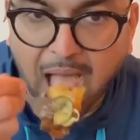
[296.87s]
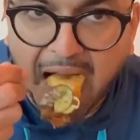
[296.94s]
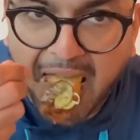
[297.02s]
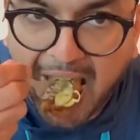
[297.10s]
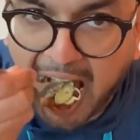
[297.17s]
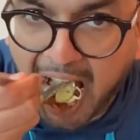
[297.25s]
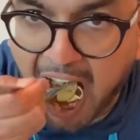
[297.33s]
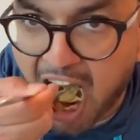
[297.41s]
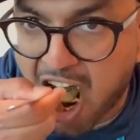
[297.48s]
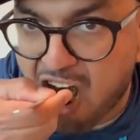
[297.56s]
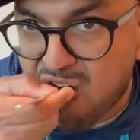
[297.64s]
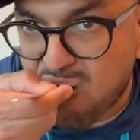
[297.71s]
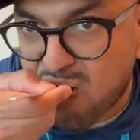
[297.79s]
some
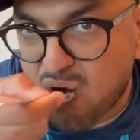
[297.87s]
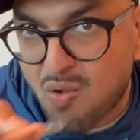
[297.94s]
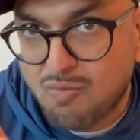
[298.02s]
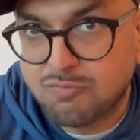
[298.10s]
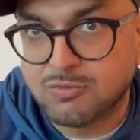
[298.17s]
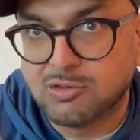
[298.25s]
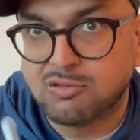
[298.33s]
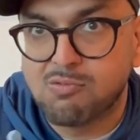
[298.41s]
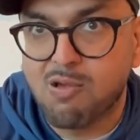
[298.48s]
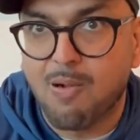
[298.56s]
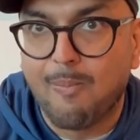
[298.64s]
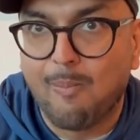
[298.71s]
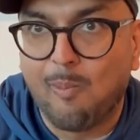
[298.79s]
olive oil
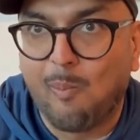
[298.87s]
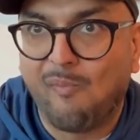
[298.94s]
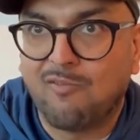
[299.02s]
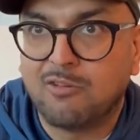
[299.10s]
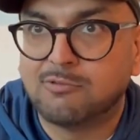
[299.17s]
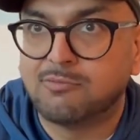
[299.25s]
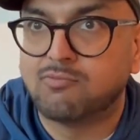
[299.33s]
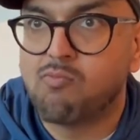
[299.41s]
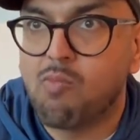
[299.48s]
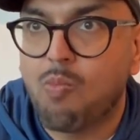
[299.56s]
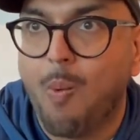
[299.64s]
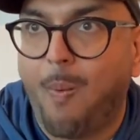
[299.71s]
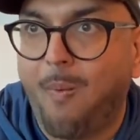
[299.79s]
on the
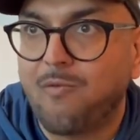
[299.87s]
bottom,